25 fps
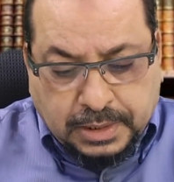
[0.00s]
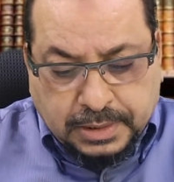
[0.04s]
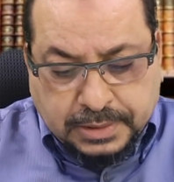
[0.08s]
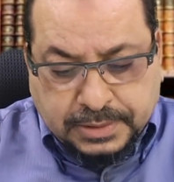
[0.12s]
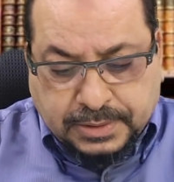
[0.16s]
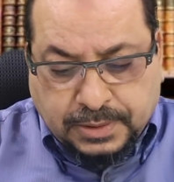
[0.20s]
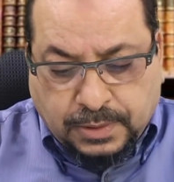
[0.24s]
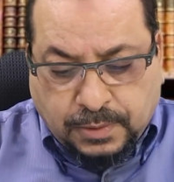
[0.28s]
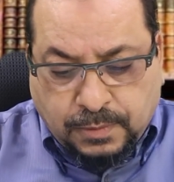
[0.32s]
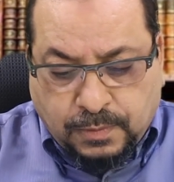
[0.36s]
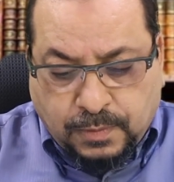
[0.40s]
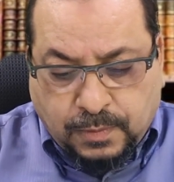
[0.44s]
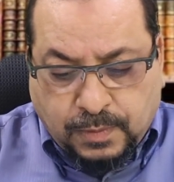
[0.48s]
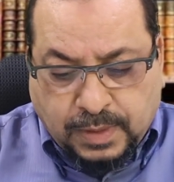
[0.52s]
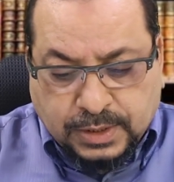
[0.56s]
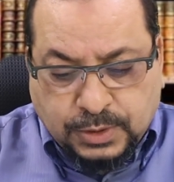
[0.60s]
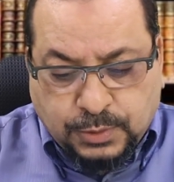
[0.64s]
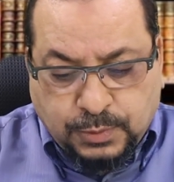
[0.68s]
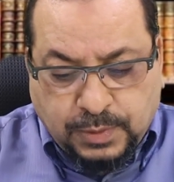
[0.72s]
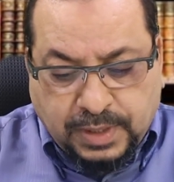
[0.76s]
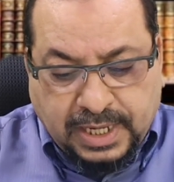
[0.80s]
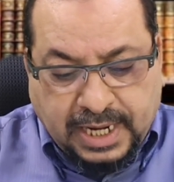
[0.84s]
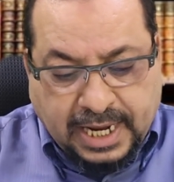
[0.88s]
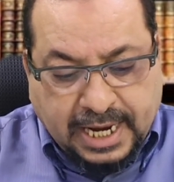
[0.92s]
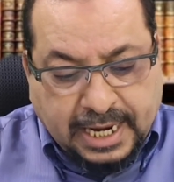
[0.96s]
So
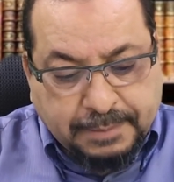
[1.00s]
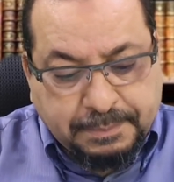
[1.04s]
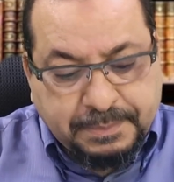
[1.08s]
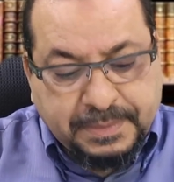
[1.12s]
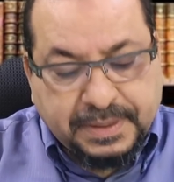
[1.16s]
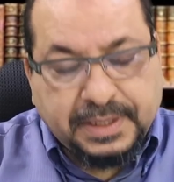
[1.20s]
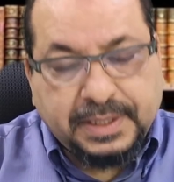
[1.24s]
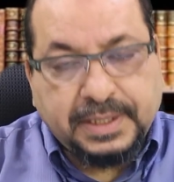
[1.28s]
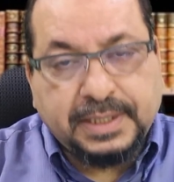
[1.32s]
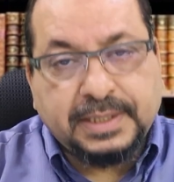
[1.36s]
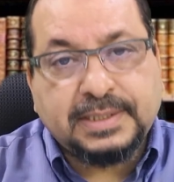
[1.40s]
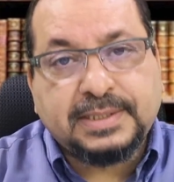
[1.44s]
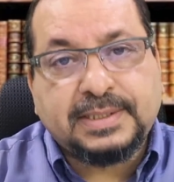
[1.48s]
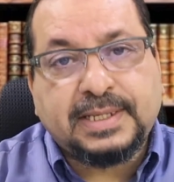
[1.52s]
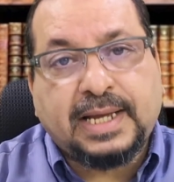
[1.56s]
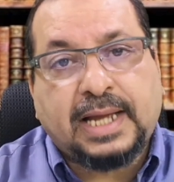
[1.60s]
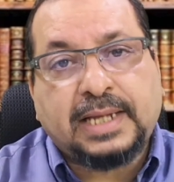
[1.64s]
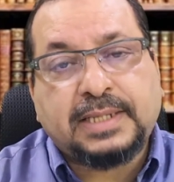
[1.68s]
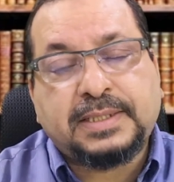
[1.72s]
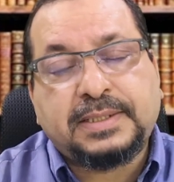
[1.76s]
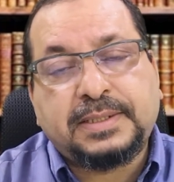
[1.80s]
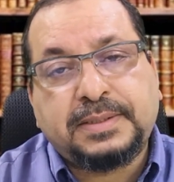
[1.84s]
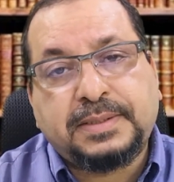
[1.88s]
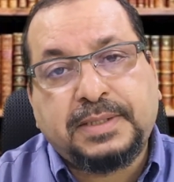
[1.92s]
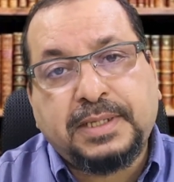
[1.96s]
what will happen is
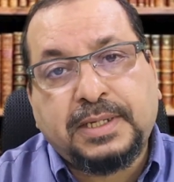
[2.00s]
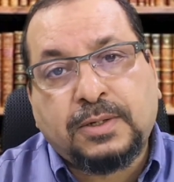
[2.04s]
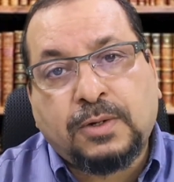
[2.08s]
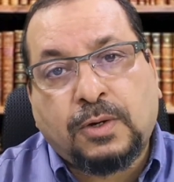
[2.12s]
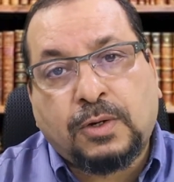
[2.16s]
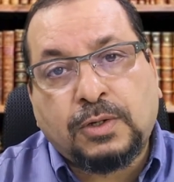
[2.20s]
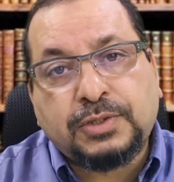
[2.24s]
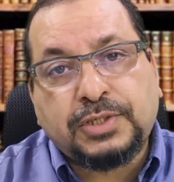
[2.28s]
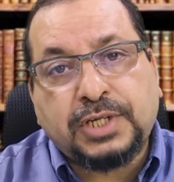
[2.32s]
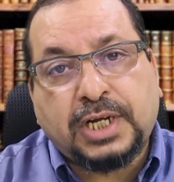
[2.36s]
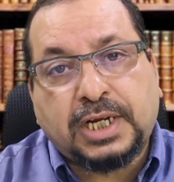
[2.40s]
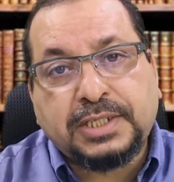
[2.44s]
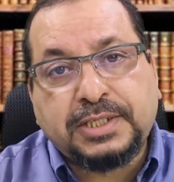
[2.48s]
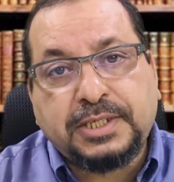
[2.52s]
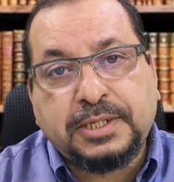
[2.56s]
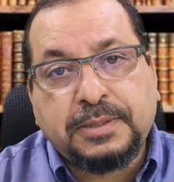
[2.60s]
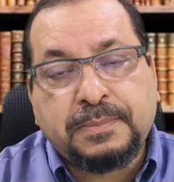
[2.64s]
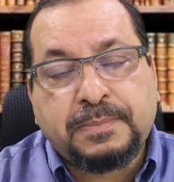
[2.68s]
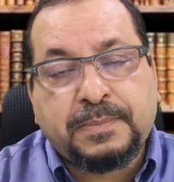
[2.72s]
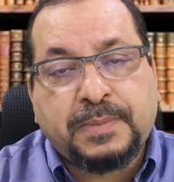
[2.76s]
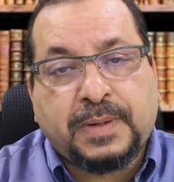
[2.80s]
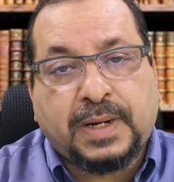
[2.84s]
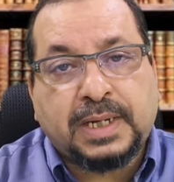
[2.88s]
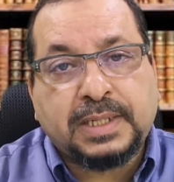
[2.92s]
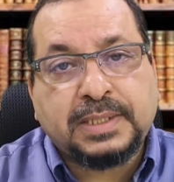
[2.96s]
that the
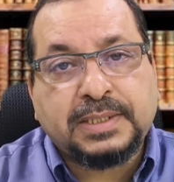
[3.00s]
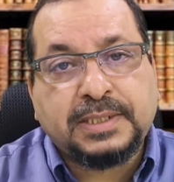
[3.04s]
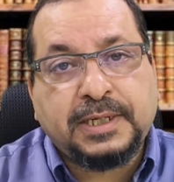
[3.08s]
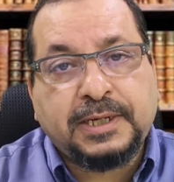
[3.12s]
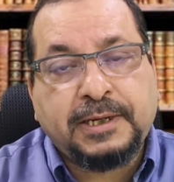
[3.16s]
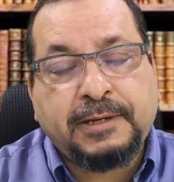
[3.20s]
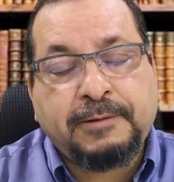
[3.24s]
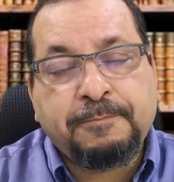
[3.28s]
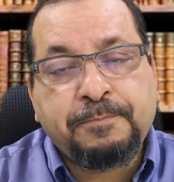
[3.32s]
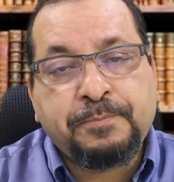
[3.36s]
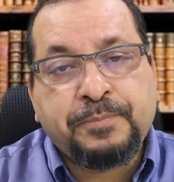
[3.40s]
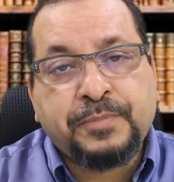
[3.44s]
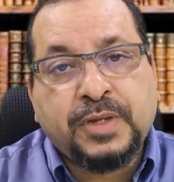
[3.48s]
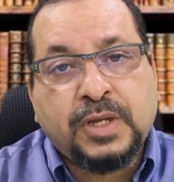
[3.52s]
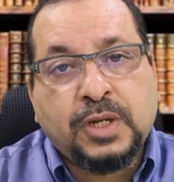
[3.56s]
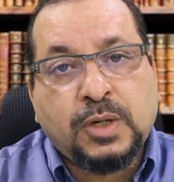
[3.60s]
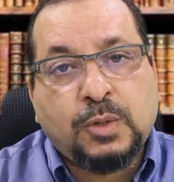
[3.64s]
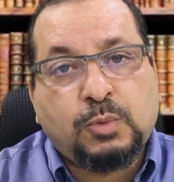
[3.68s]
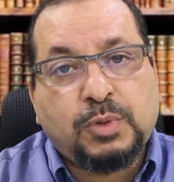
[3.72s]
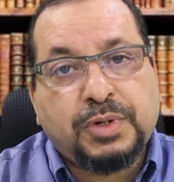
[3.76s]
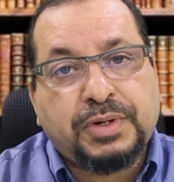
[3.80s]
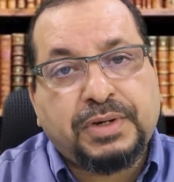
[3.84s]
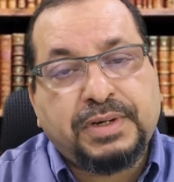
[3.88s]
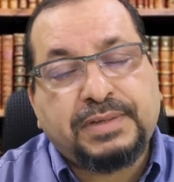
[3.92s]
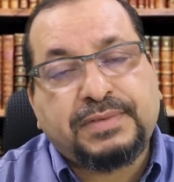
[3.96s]
contracting party
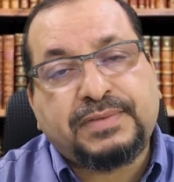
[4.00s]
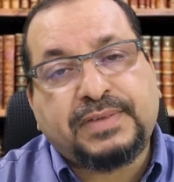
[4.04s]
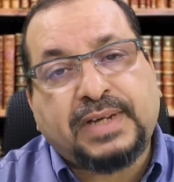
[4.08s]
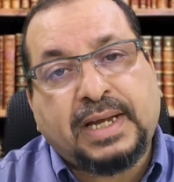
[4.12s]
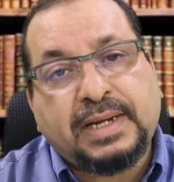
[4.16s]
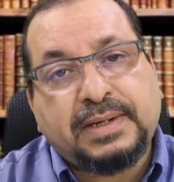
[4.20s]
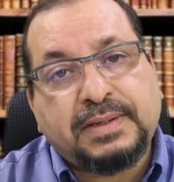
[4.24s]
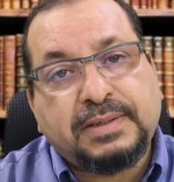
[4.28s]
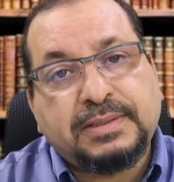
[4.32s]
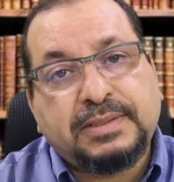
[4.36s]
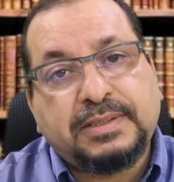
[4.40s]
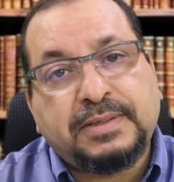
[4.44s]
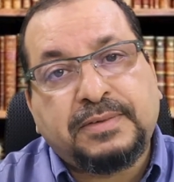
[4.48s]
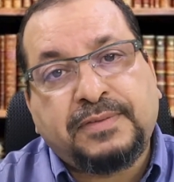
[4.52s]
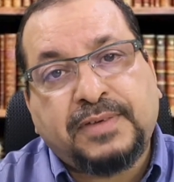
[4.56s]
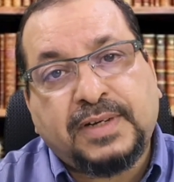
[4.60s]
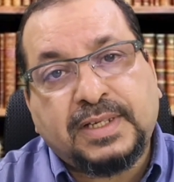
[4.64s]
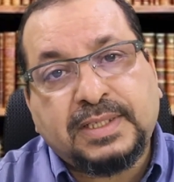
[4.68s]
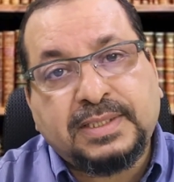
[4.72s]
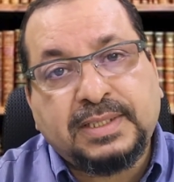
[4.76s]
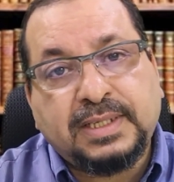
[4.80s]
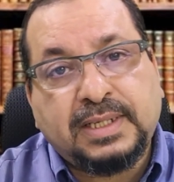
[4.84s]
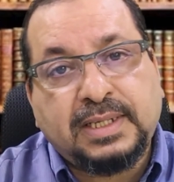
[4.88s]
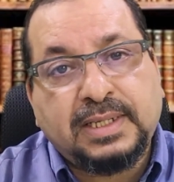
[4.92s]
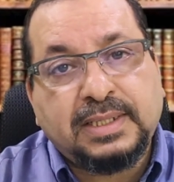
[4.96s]
will retire the
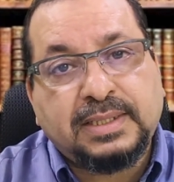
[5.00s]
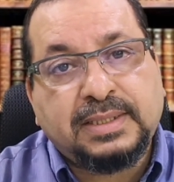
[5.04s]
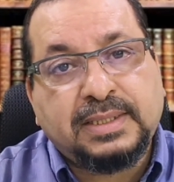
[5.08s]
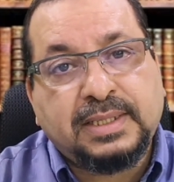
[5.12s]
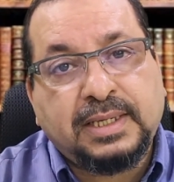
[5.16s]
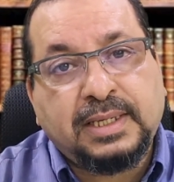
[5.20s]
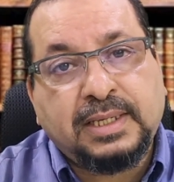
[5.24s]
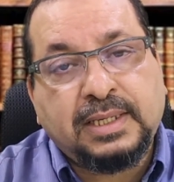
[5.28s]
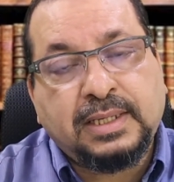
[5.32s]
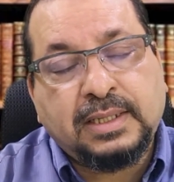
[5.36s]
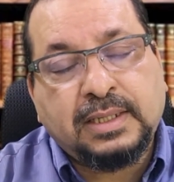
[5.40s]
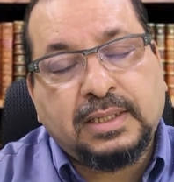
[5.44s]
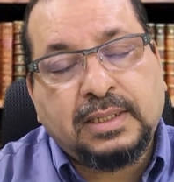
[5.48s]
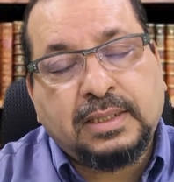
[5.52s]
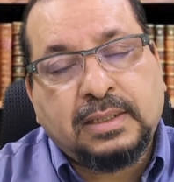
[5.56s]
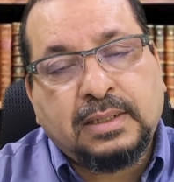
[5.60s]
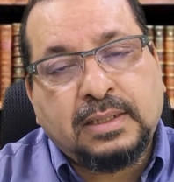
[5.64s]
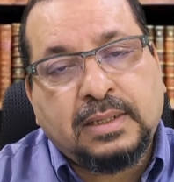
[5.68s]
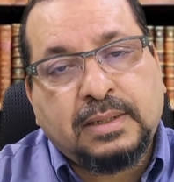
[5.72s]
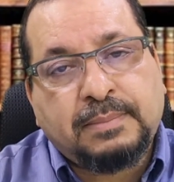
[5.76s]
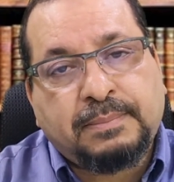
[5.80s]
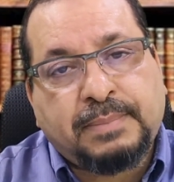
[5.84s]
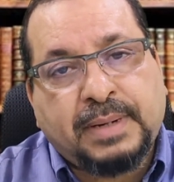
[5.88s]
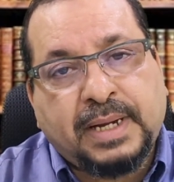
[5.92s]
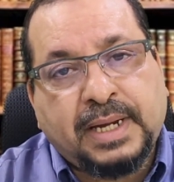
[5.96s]
facility
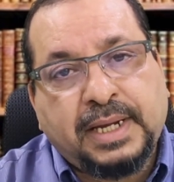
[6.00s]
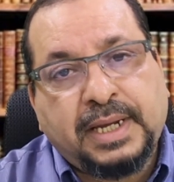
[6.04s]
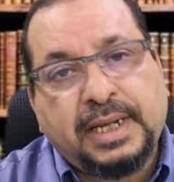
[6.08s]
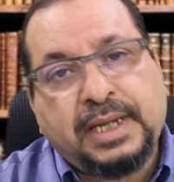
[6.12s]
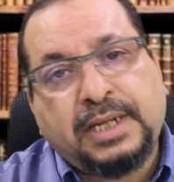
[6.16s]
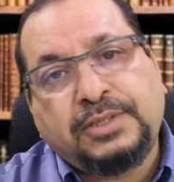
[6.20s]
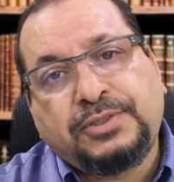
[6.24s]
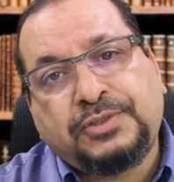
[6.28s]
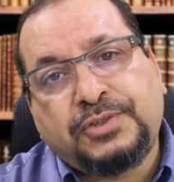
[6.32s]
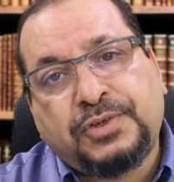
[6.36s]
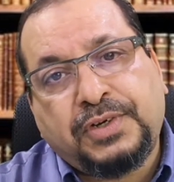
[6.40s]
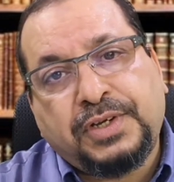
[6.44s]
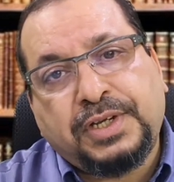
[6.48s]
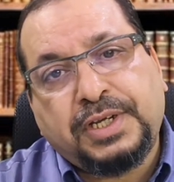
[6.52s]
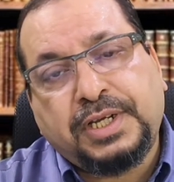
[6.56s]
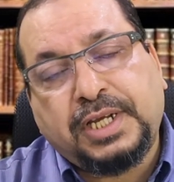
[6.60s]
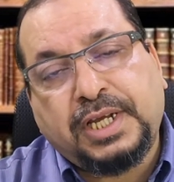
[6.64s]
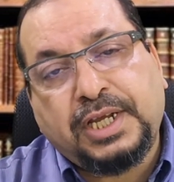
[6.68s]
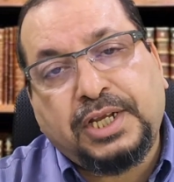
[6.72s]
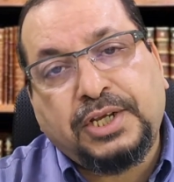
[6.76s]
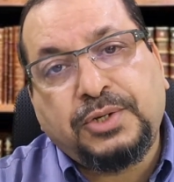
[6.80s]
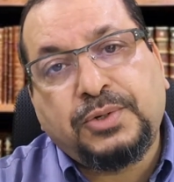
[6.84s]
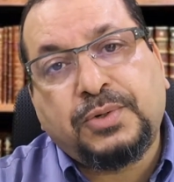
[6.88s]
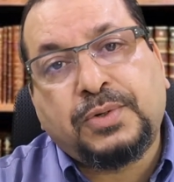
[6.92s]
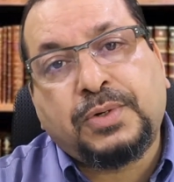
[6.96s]
by entering
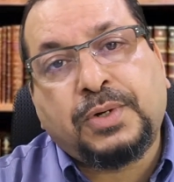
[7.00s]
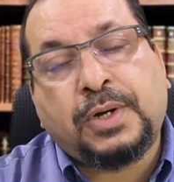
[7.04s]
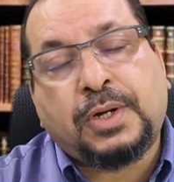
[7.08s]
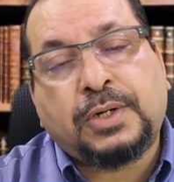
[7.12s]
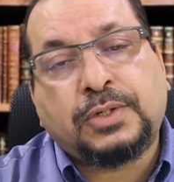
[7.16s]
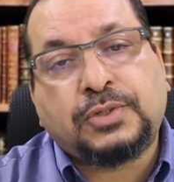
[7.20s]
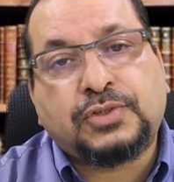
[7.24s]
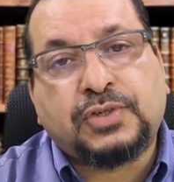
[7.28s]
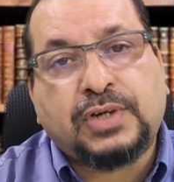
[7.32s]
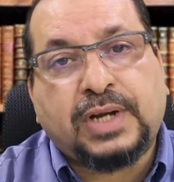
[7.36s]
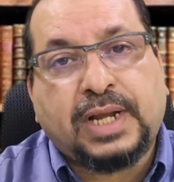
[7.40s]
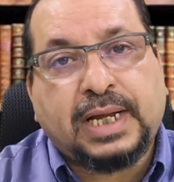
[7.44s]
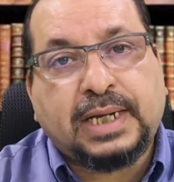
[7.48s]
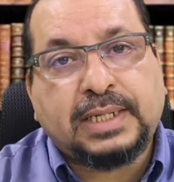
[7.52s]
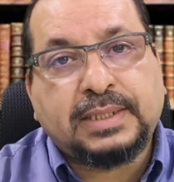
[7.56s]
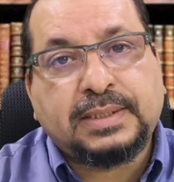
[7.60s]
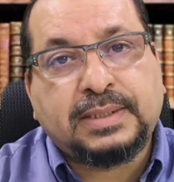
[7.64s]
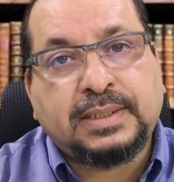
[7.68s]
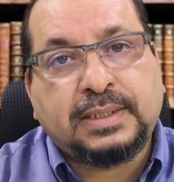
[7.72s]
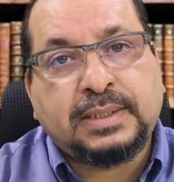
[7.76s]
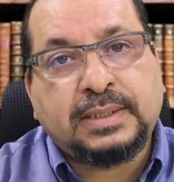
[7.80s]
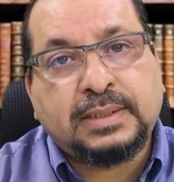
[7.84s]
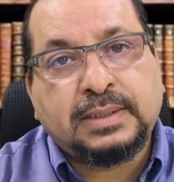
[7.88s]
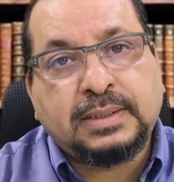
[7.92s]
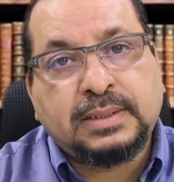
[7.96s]
a new contract